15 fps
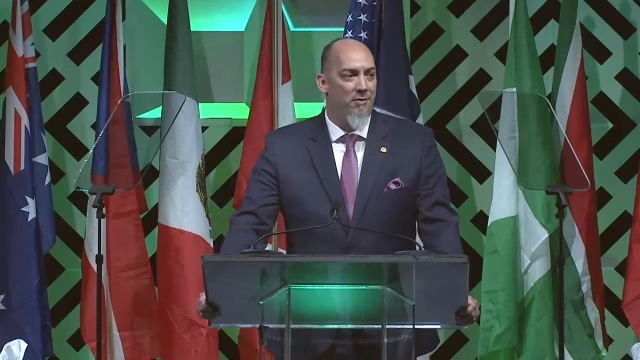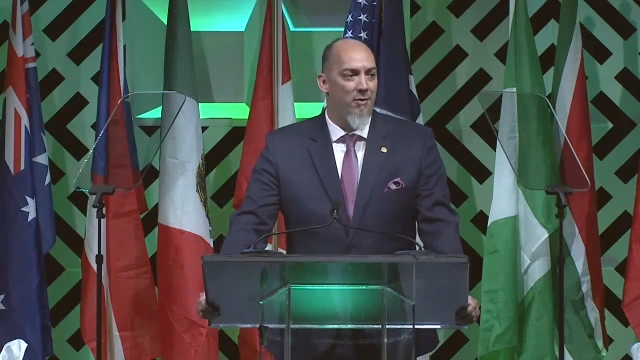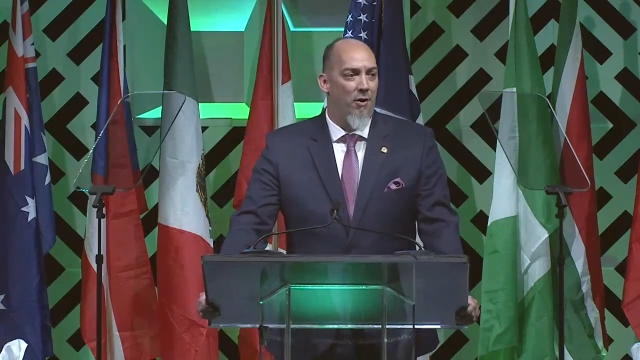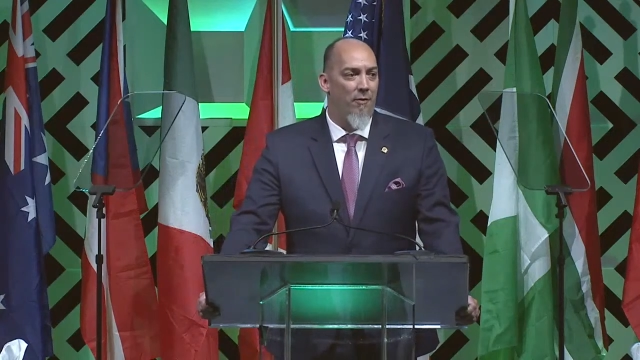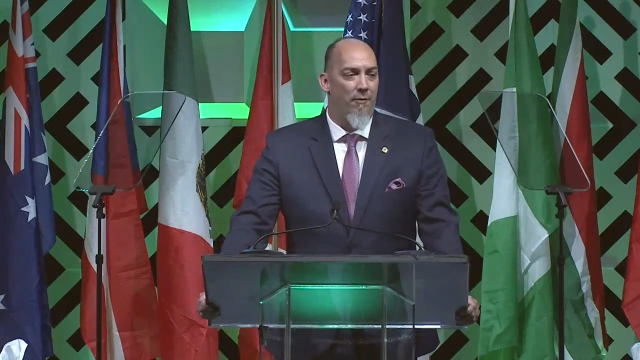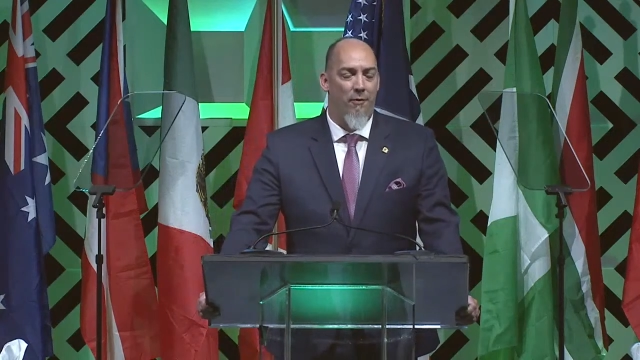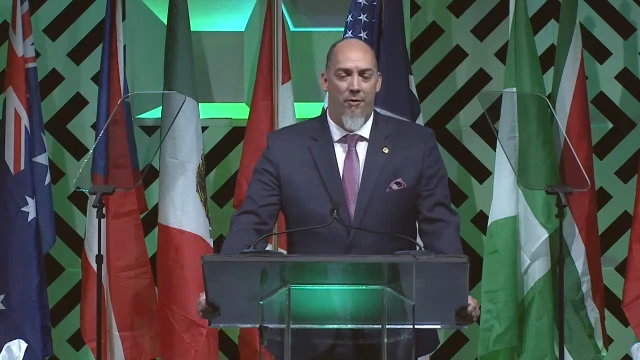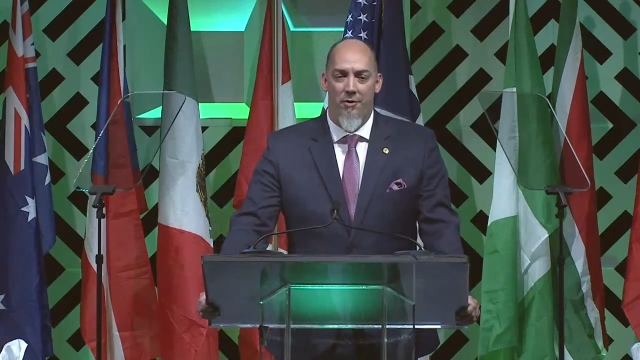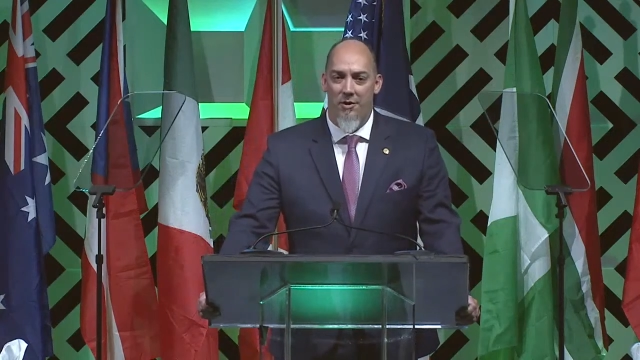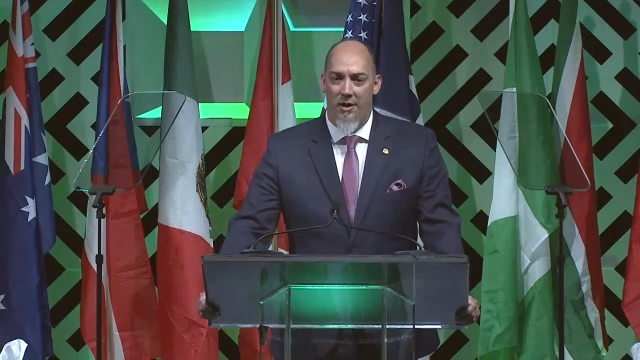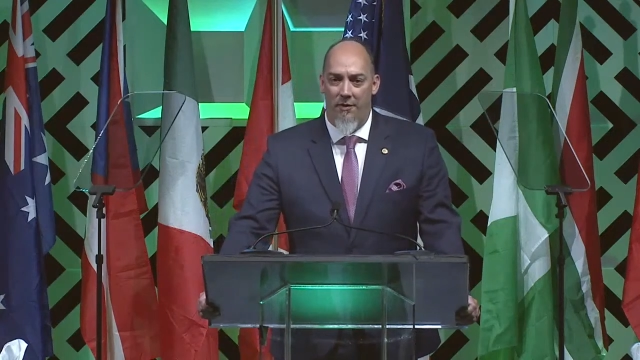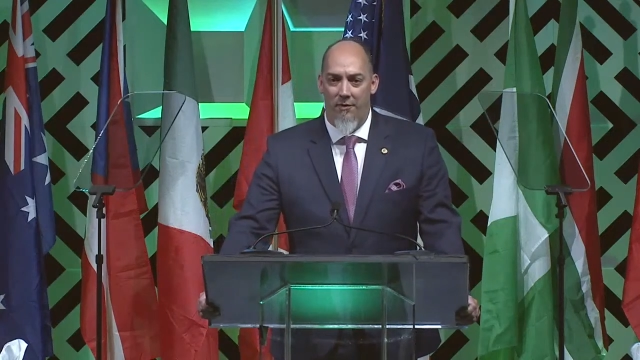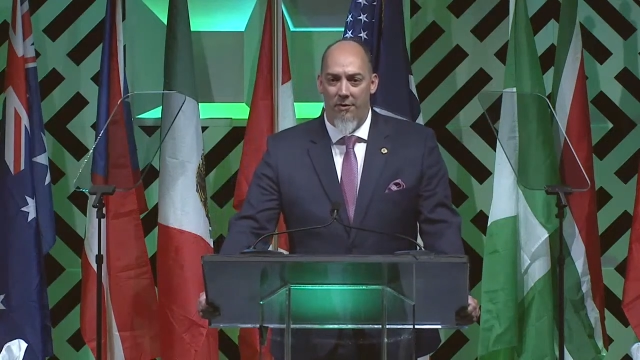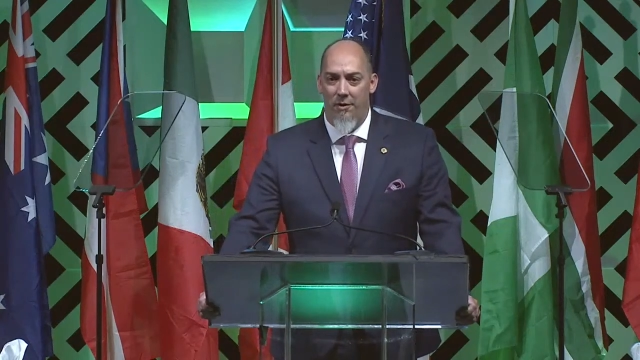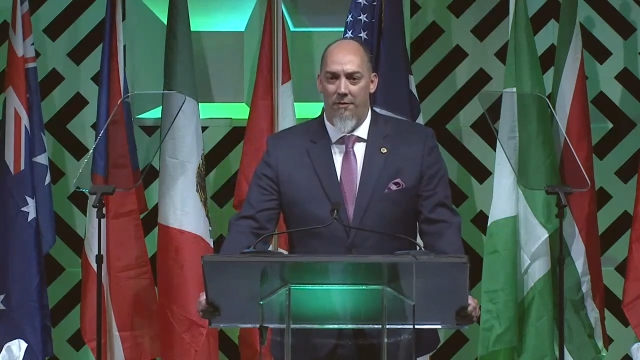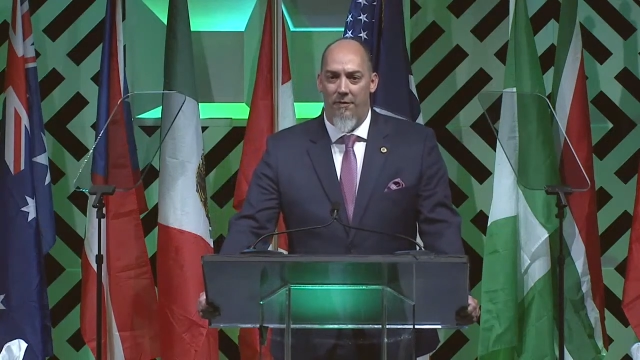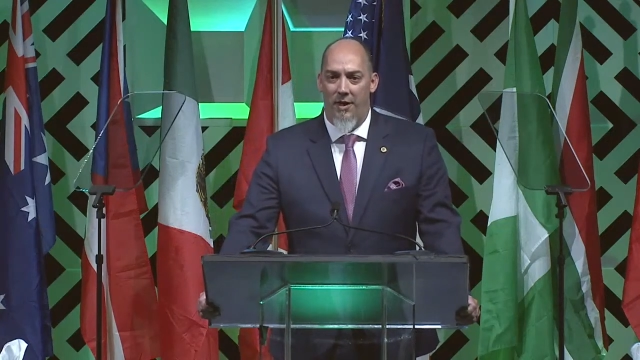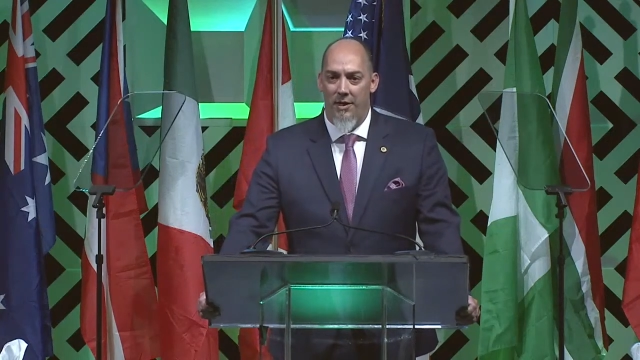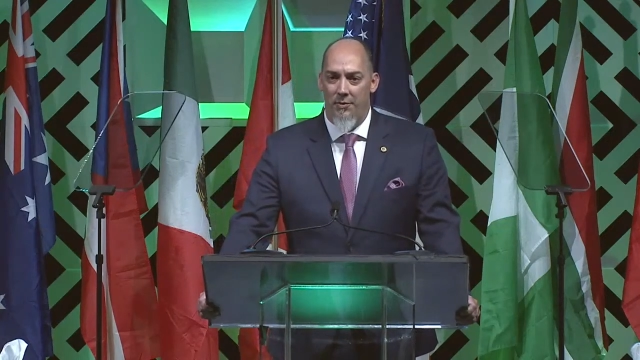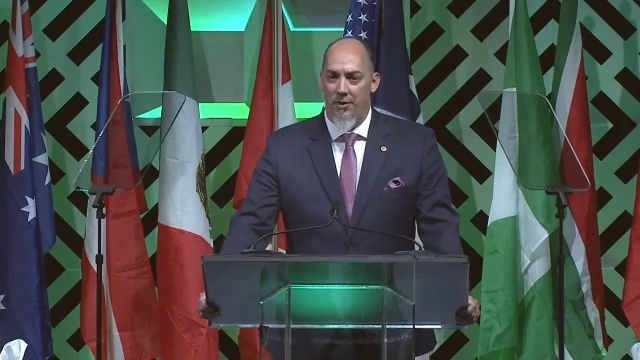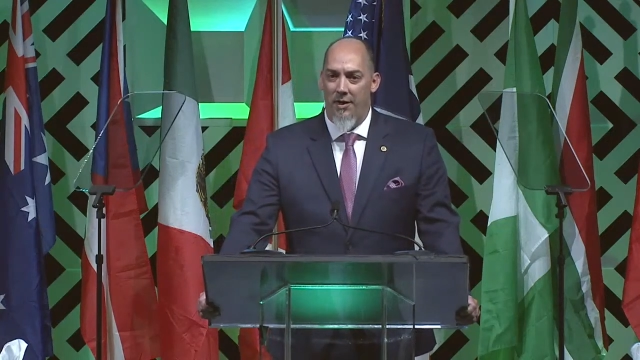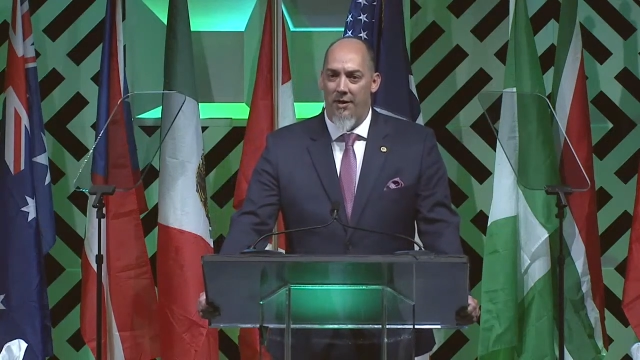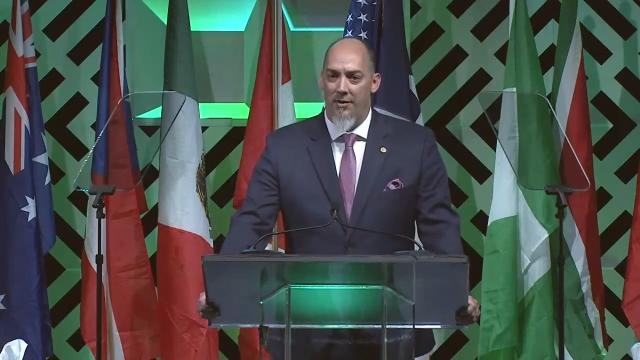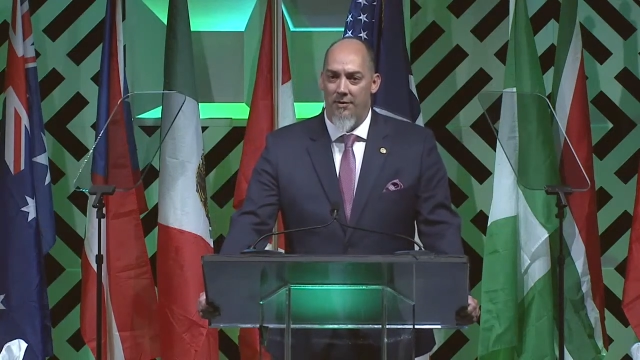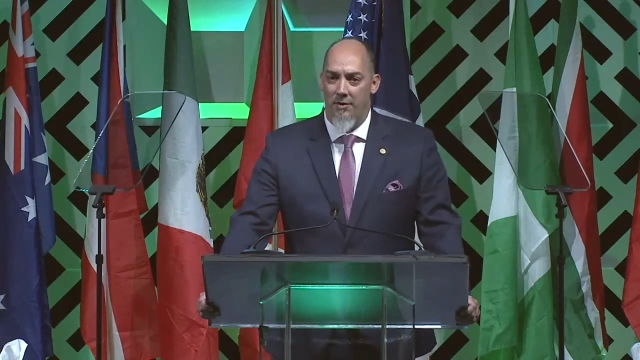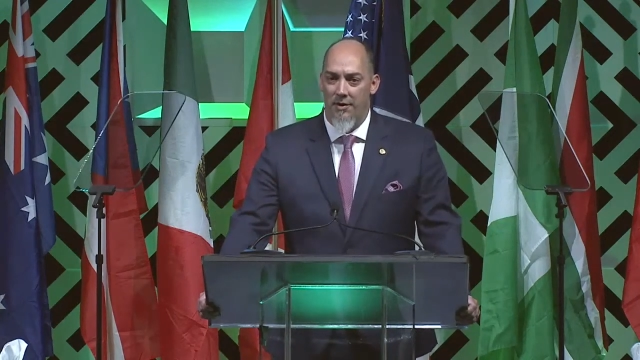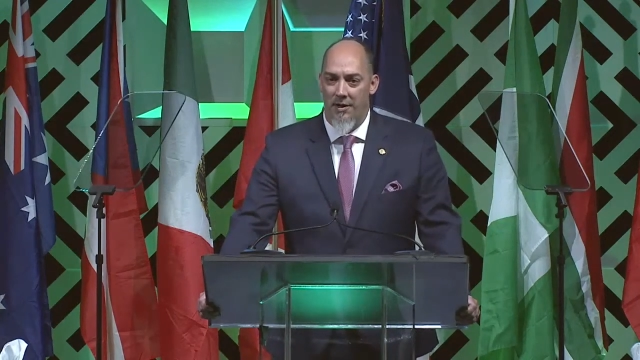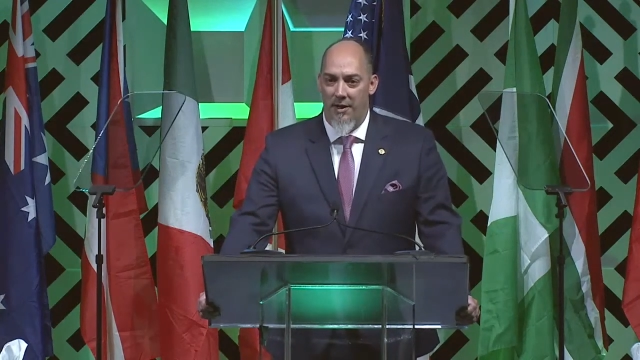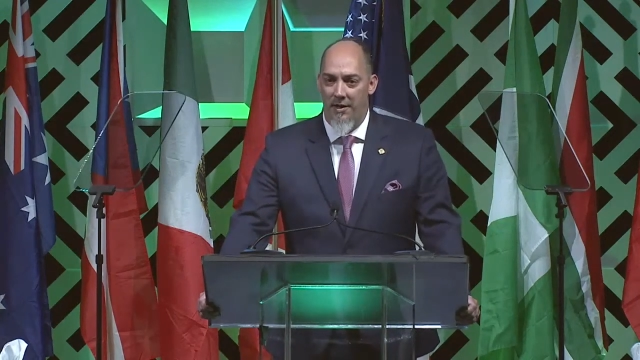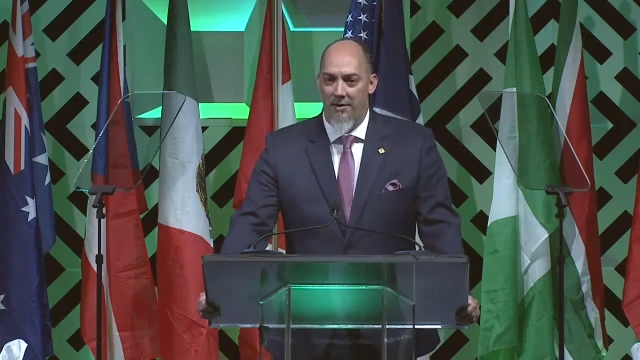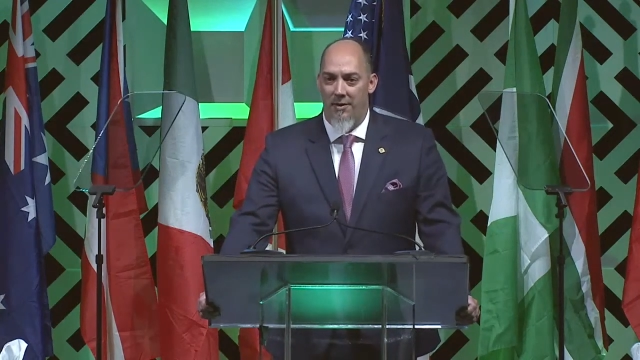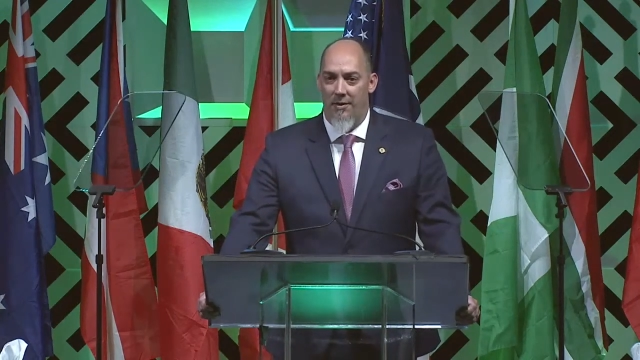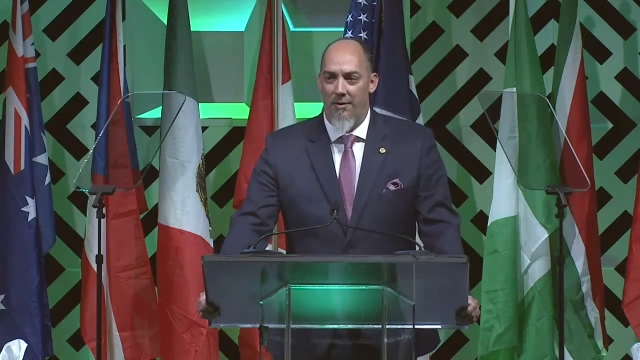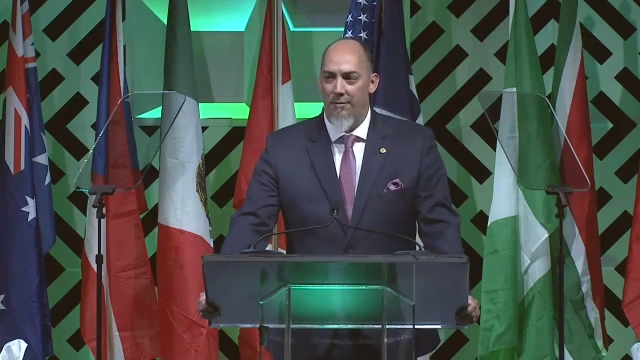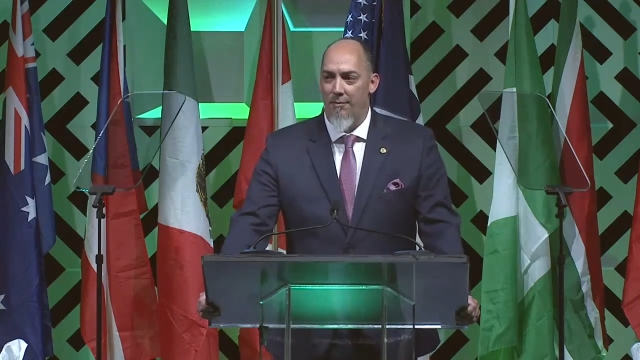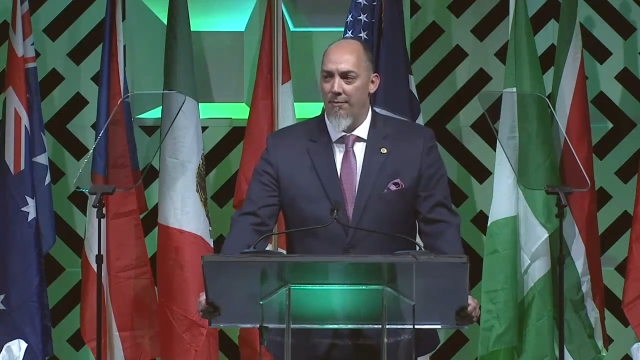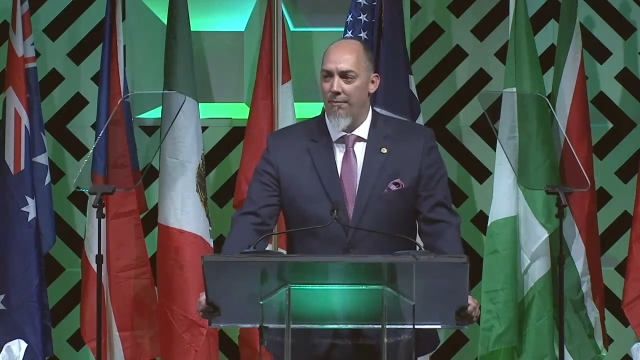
our first ever Advisory Council liaison,